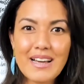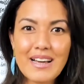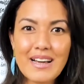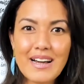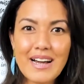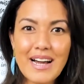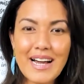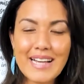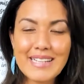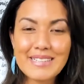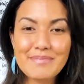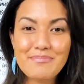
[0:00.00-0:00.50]

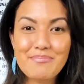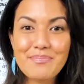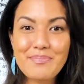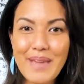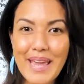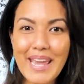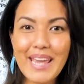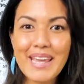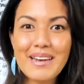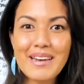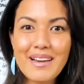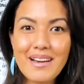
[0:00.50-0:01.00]
I
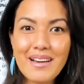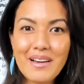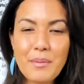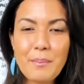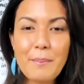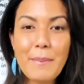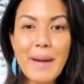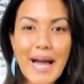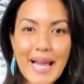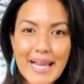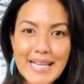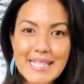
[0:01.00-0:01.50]
made
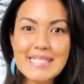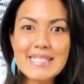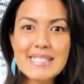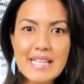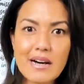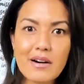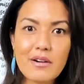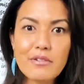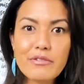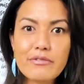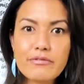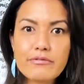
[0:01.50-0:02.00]

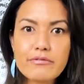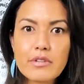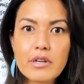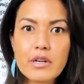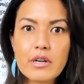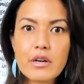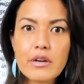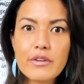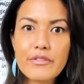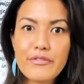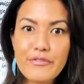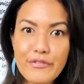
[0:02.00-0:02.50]
myself
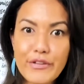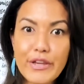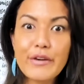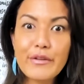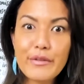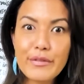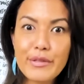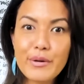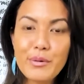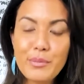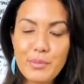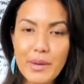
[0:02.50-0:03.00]

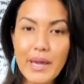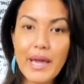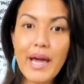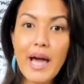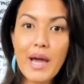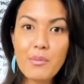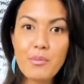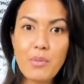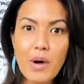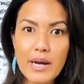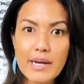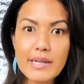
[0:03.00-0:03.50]
feel the way I
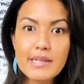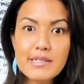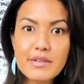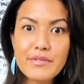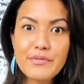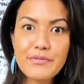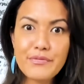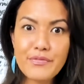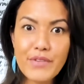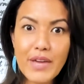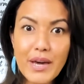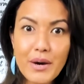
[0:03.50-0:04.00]
wanted to
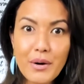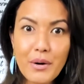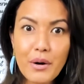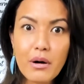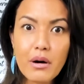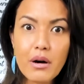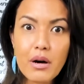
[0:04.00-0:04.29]
feel.